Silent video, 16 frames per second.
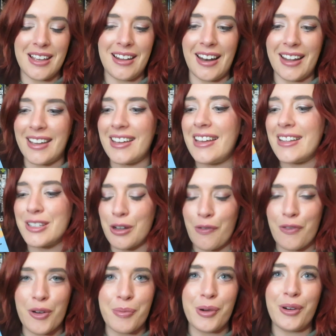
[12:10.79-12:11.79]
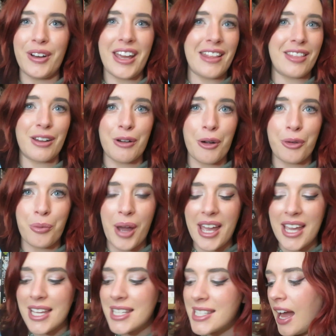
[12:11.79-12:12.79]
like insufferable in their own
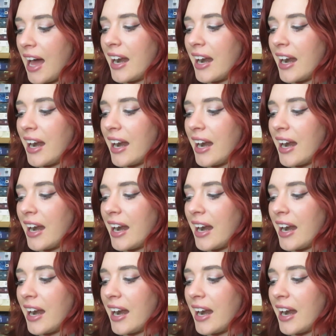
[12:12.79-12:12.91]
ways.